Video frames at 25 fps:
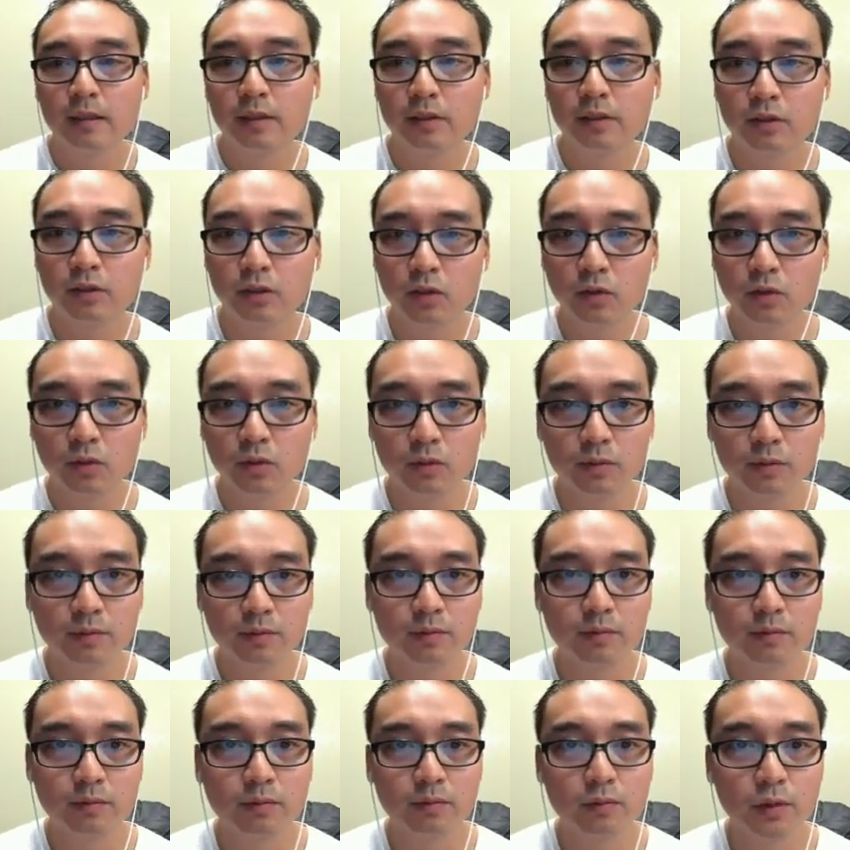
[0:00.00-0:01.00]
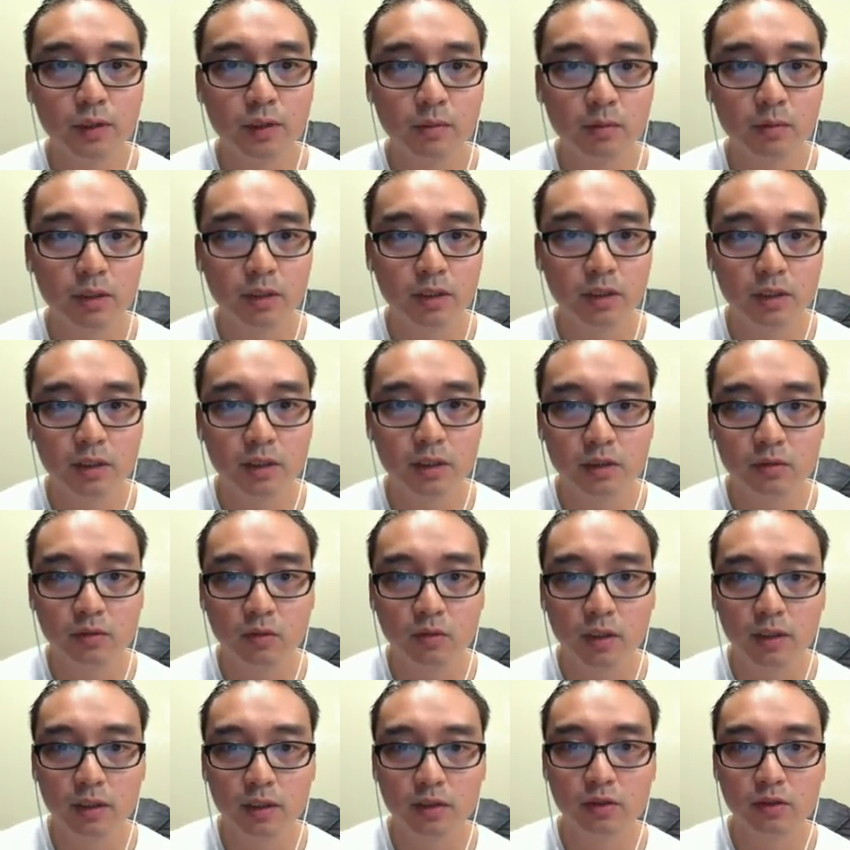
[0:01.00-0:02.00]
So pretty much I just
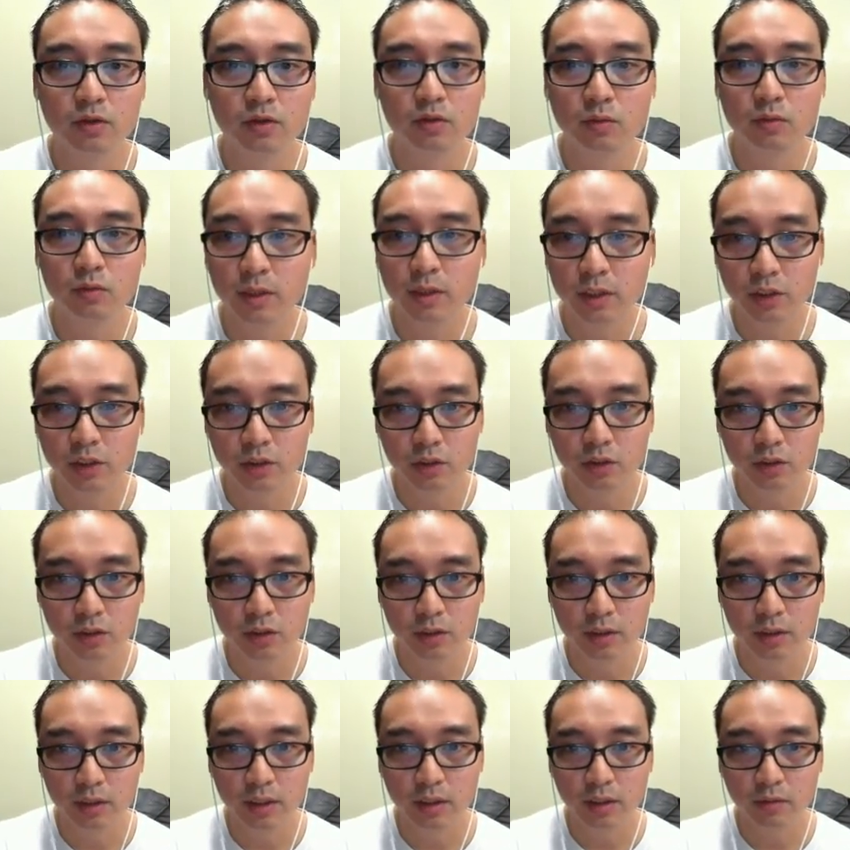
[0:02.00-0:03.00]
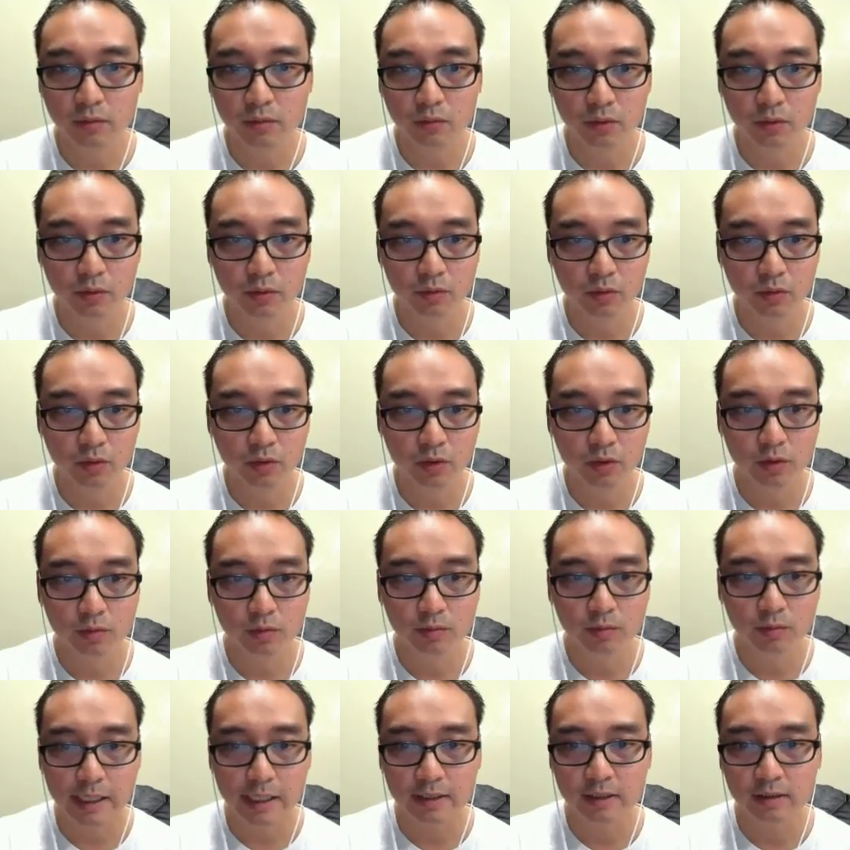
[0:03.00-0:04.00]
wanted to make sure that we were
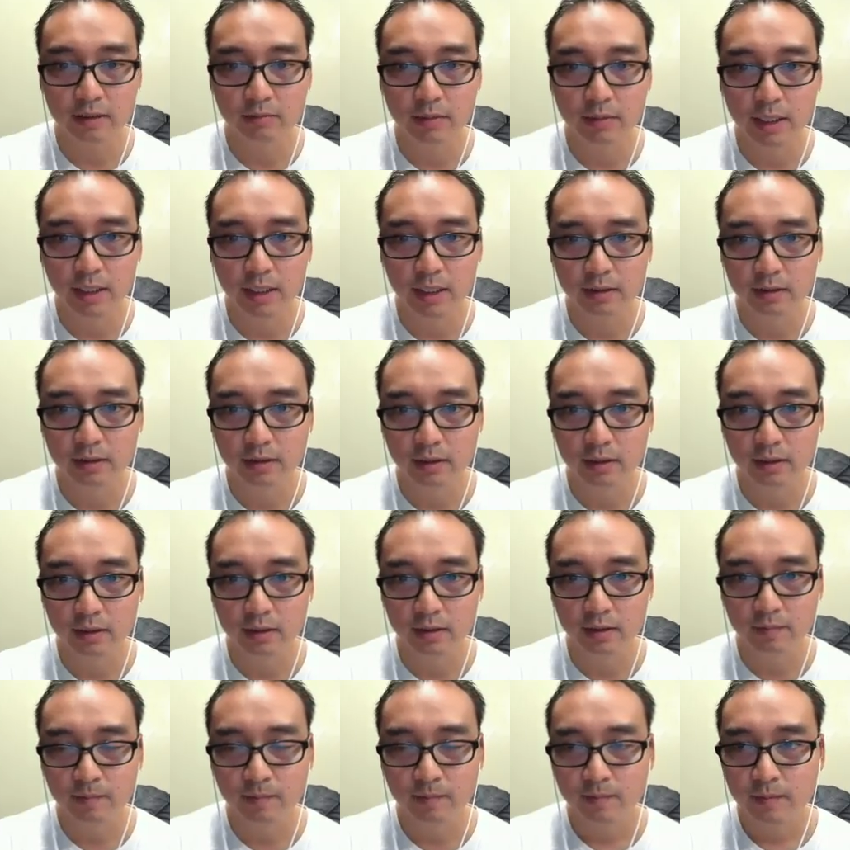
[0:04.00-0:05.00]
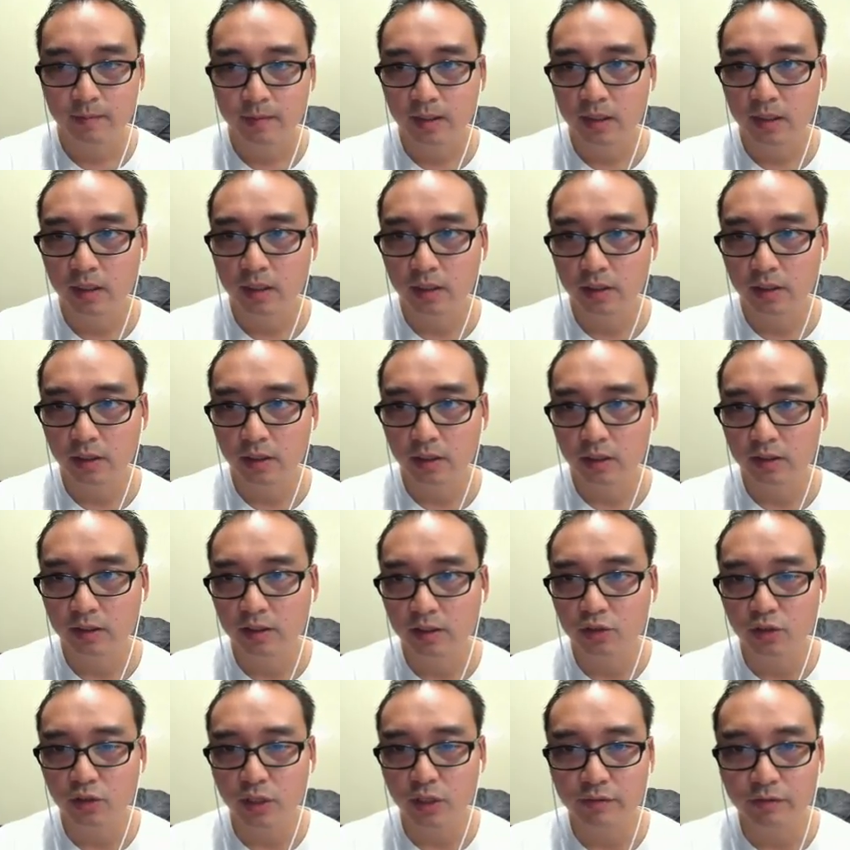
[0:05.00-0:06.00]
maximizing on all
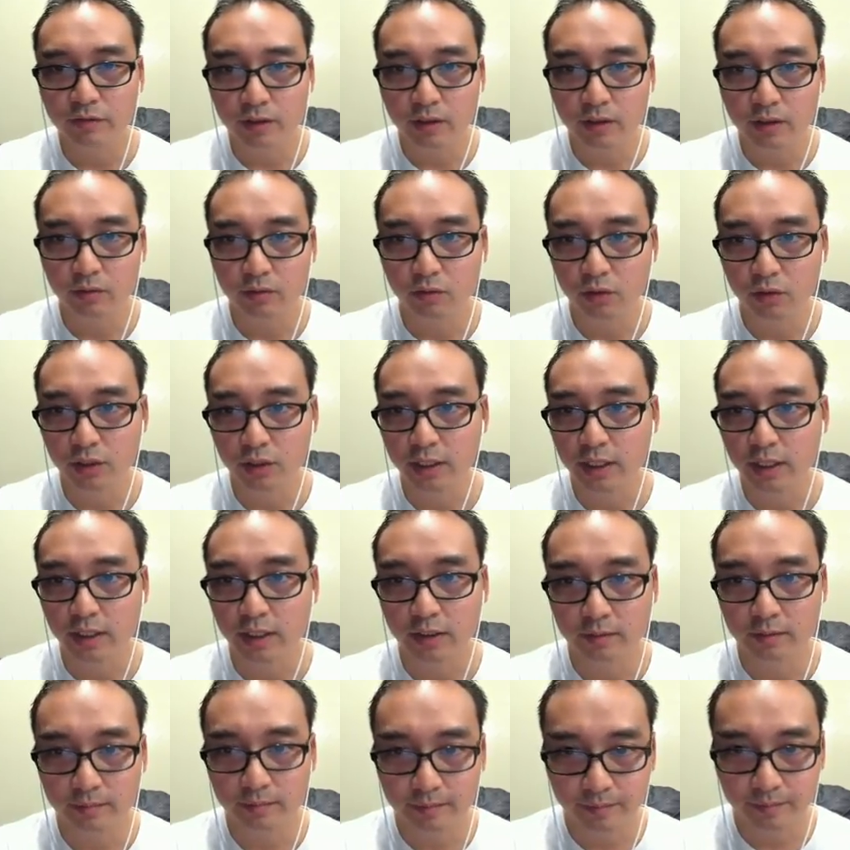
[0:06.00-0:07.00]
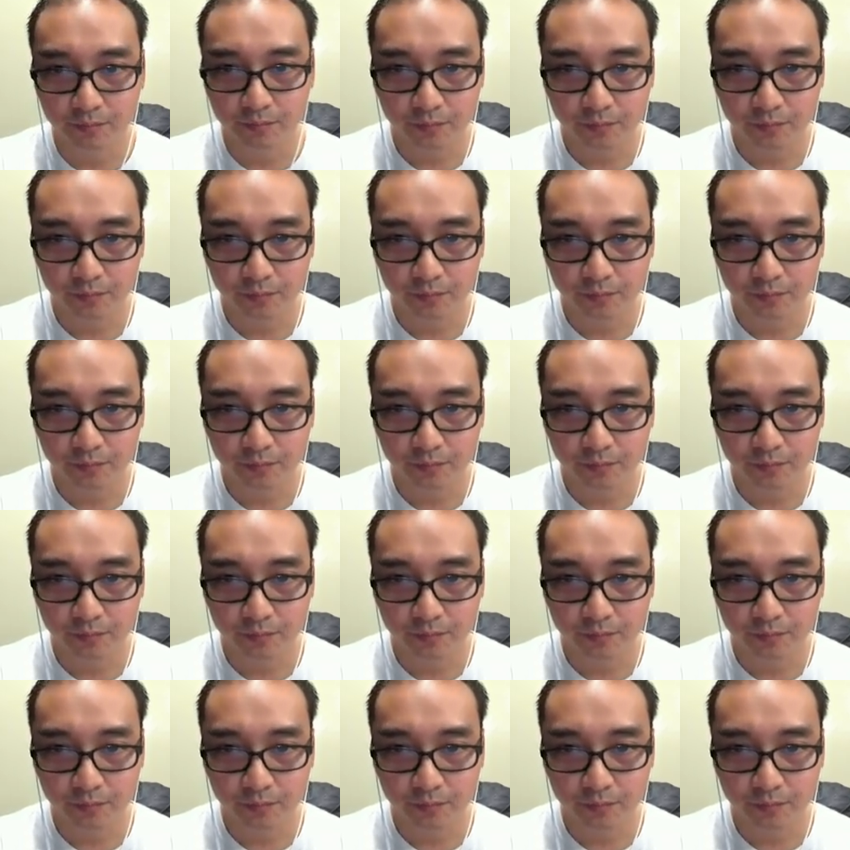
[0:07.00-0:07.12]
the traffic that we're getting.